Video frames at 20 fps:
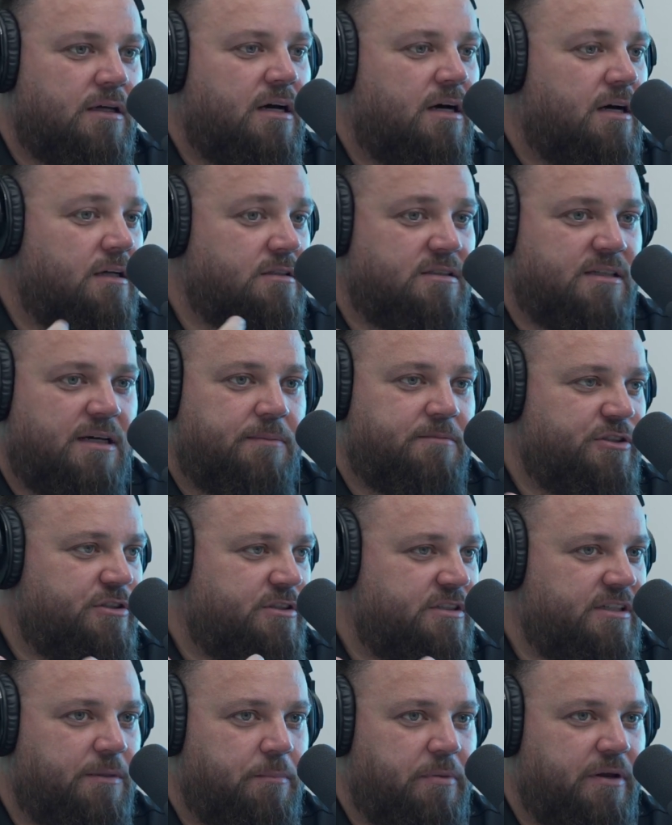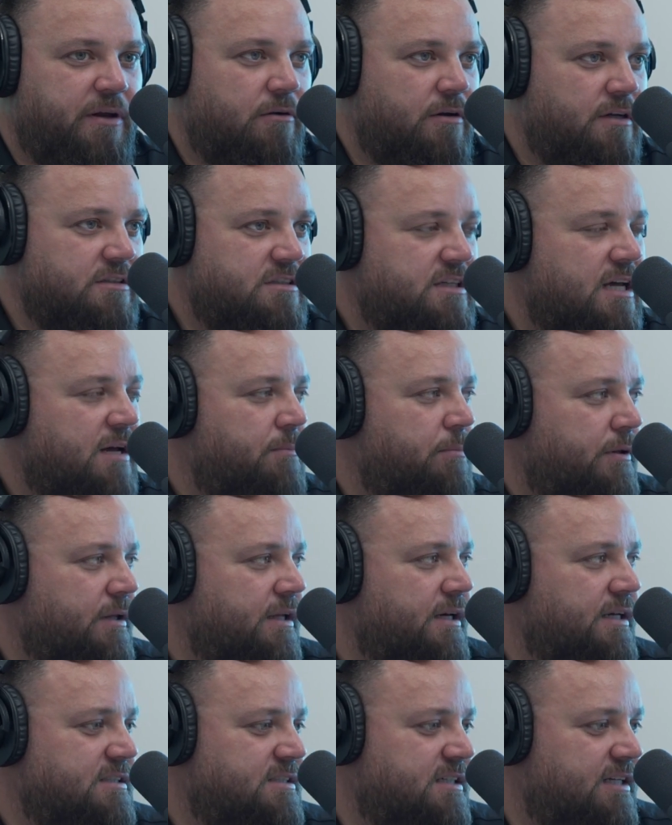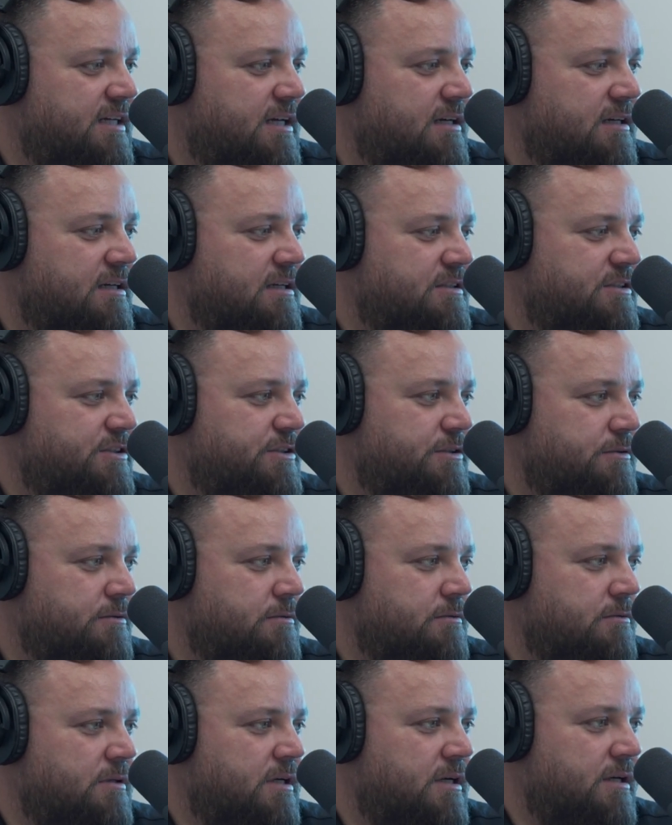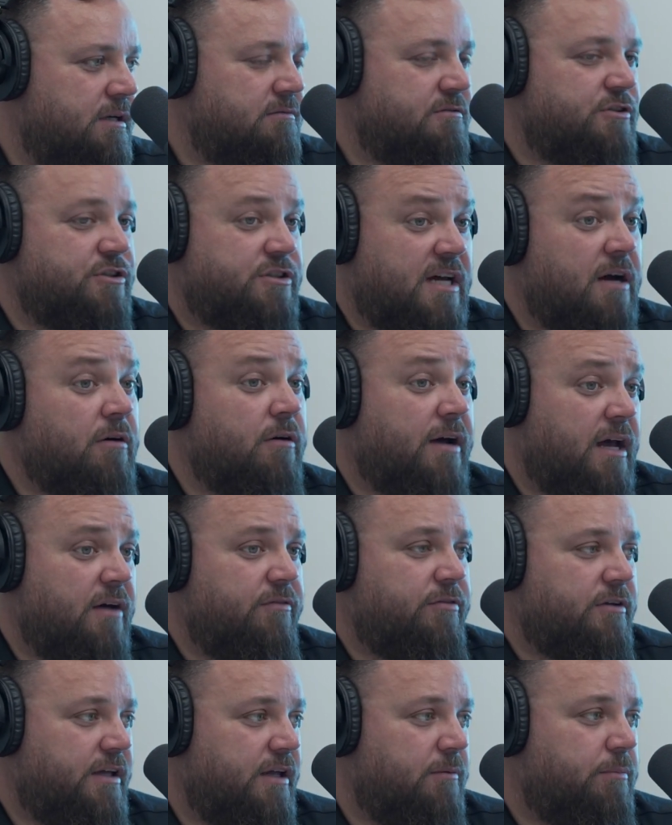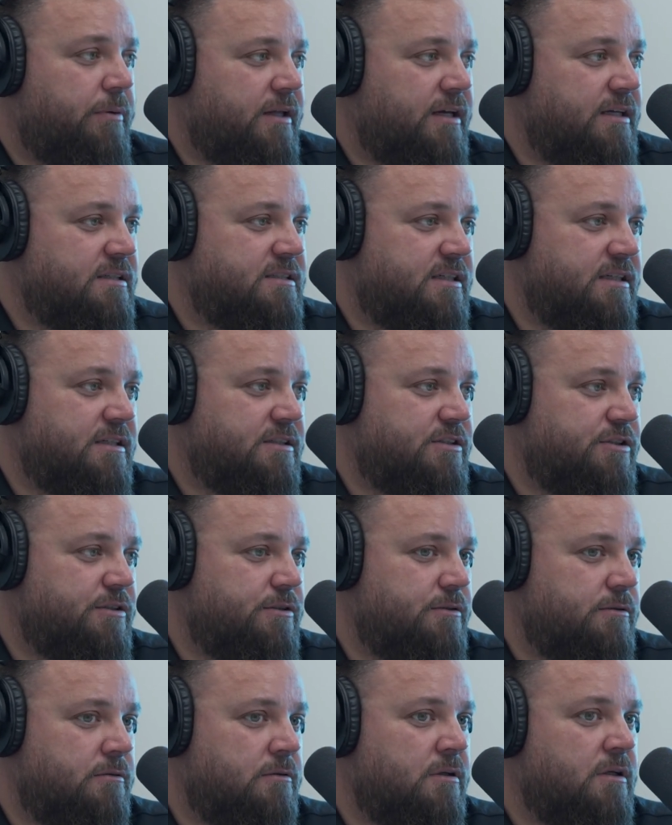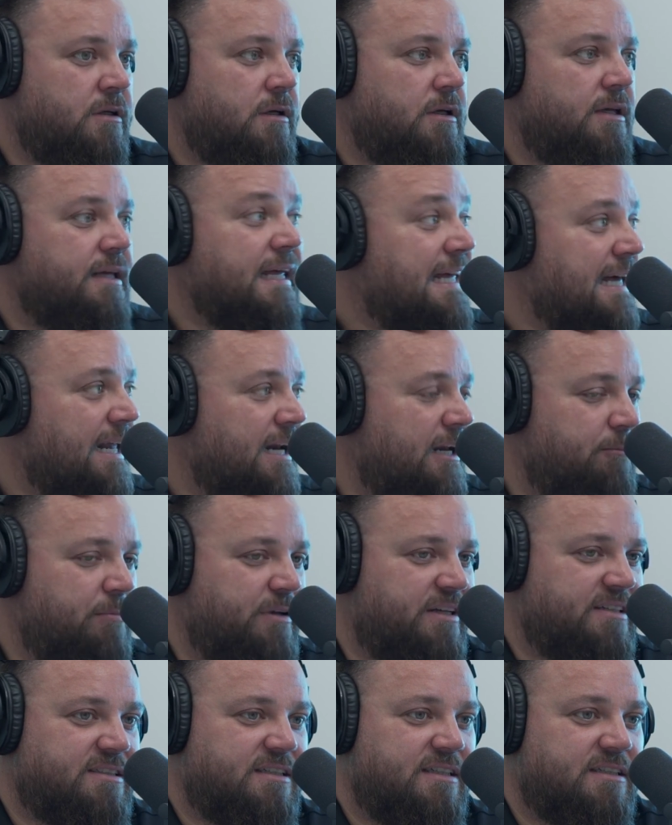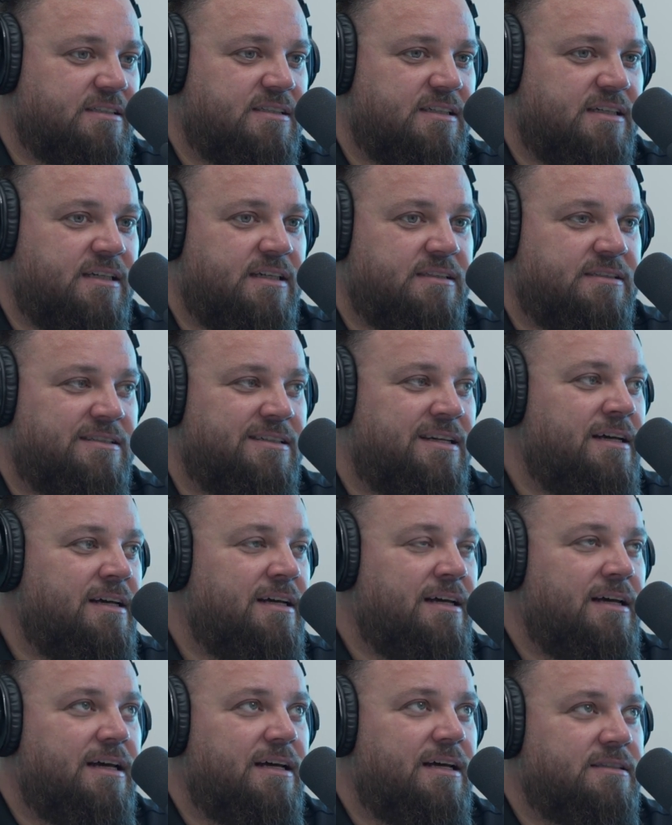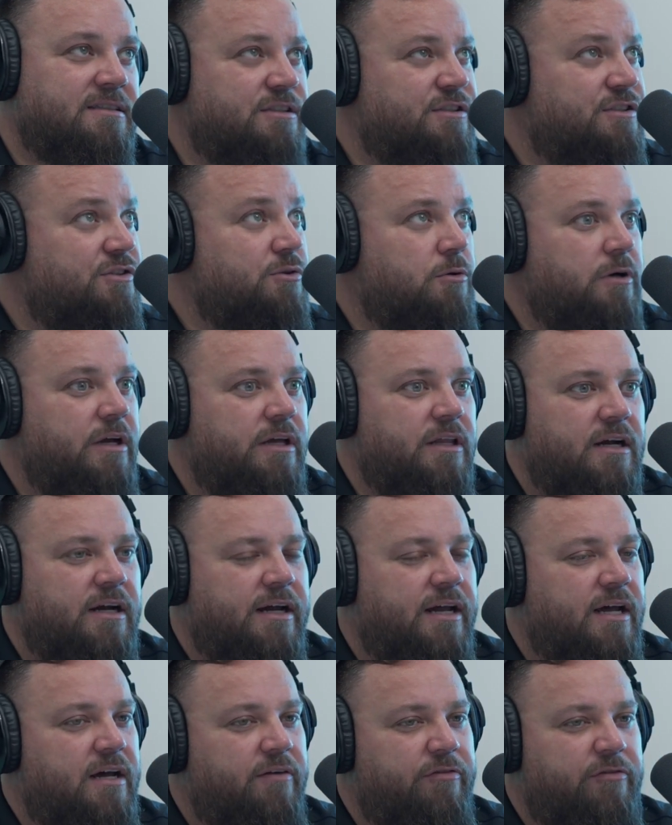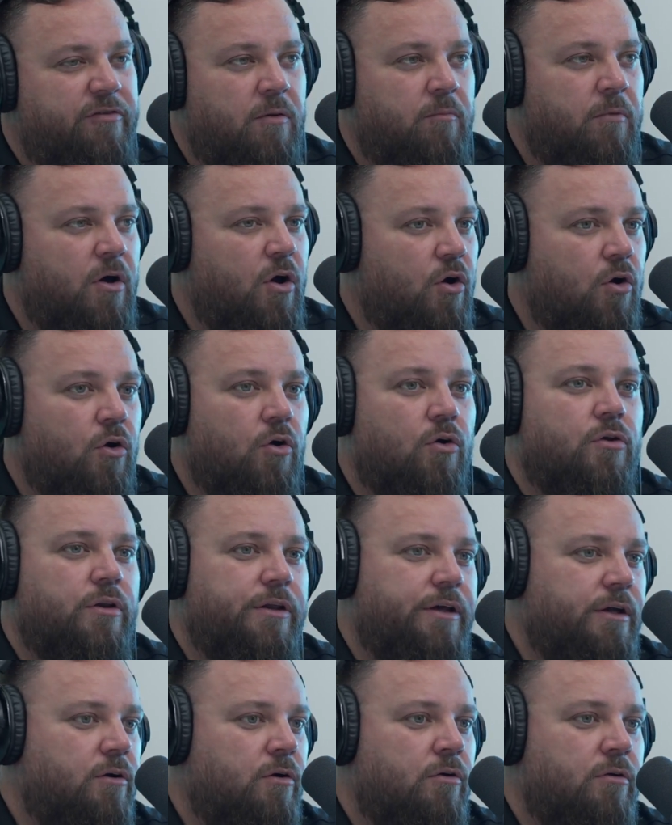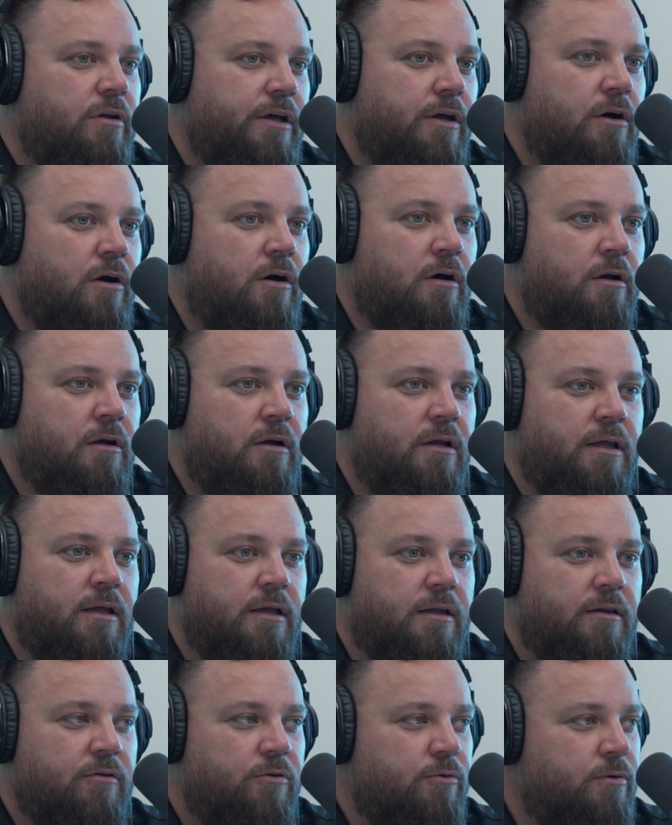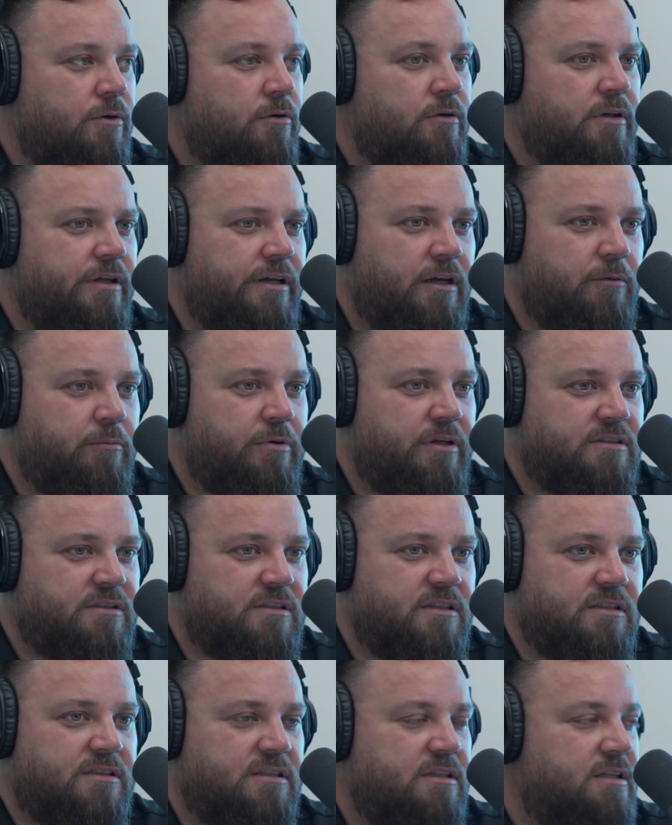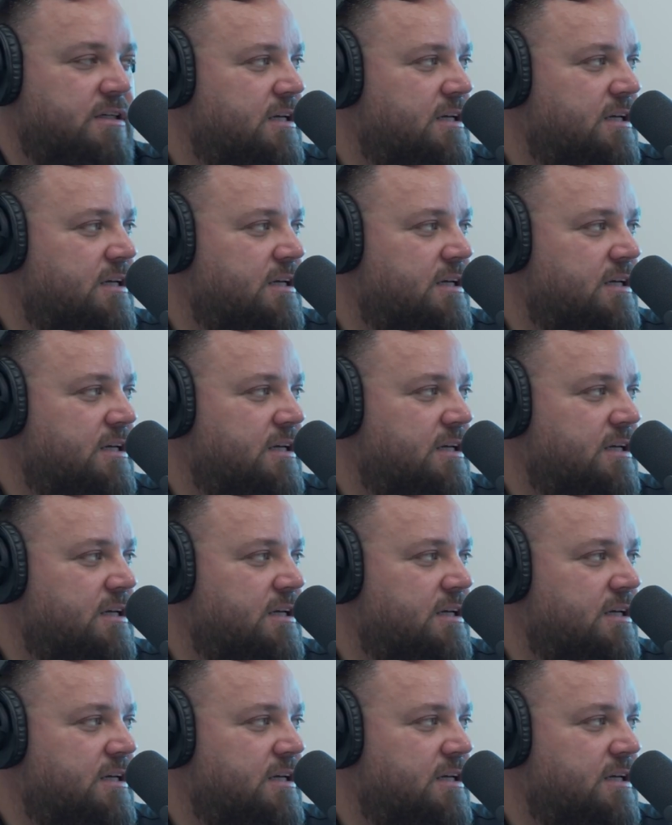concept, just the appearance, plays into just how heavily it plays into getting business is a story that I have from early on in the grill cleaning business.